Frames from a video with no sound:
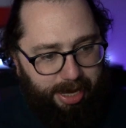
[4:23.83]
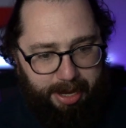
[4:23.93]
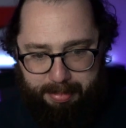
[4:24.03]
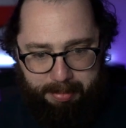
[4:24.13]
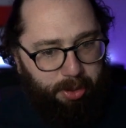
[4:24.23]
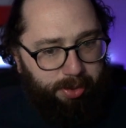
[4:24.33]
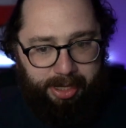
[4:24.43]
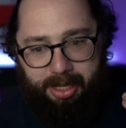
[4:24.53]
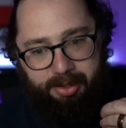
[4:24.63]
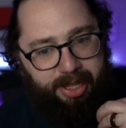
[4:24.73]
and maybe only
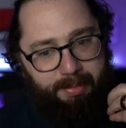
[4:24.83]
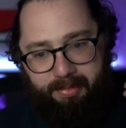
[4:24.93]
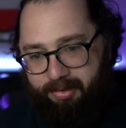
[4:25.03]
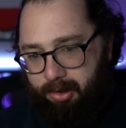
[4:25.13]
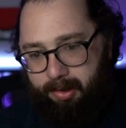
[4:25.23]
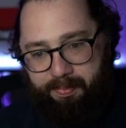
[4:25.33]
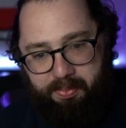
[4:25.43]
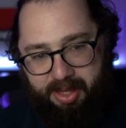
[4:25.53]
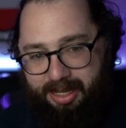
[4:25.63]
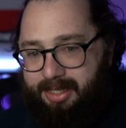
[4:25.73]
heal them for
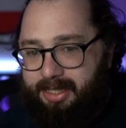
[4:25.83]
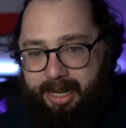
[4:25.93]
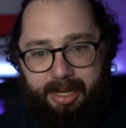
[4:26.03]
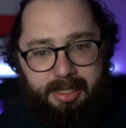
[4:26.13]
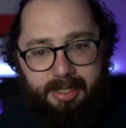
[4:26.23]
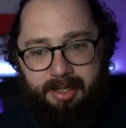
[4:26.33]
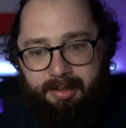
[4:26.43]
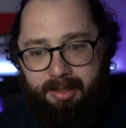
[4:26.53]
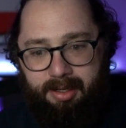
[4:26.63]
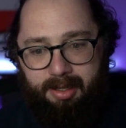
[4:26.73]
6,
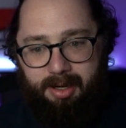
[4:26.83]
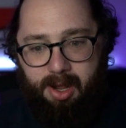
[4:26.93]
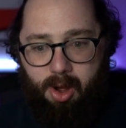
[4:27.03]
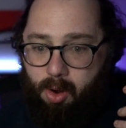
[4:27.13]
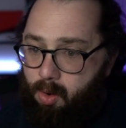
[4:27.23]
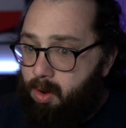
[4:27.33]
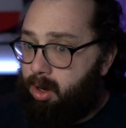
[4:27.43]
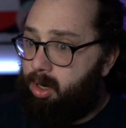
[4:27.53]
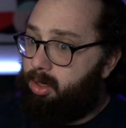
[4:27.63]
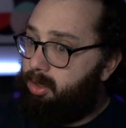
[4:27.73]

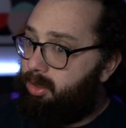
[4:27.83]
or